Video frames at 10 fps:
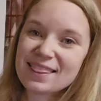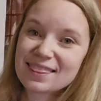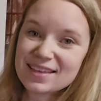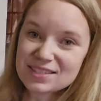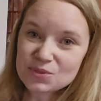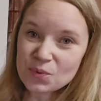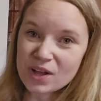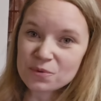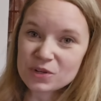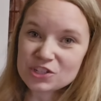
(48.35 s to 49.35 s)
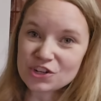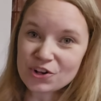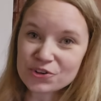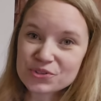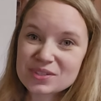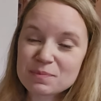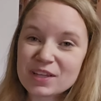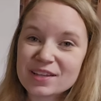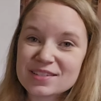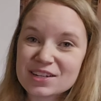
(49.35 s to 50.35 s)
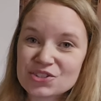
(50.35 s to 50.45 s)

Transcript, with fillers: This one we chose because it